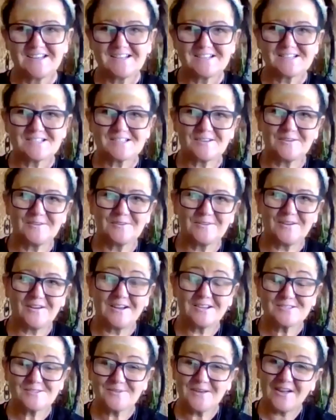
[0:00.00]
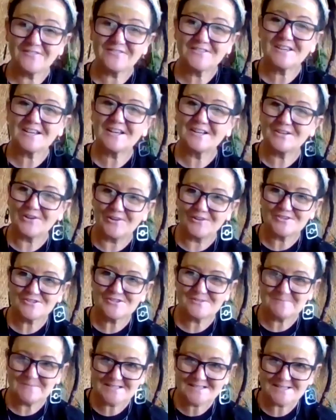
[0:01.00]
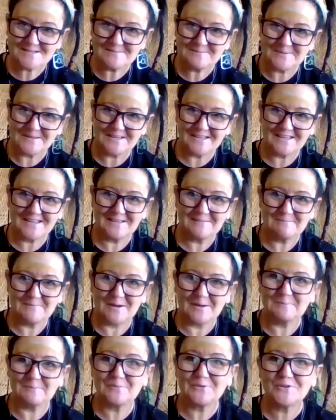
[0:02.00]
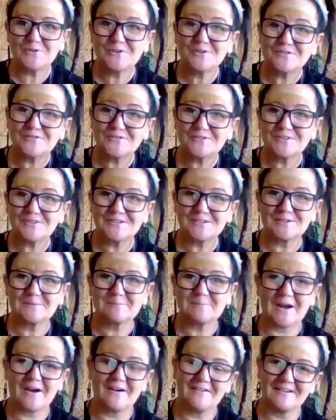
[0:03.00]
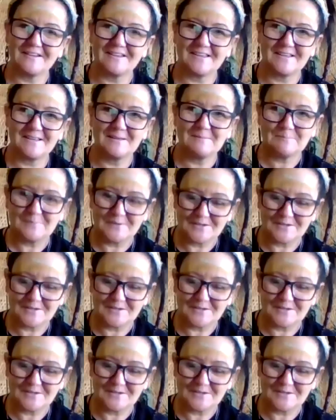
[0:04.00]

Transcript: So I do have to acknowledge Mr. Beaky, my beautiful little parakeet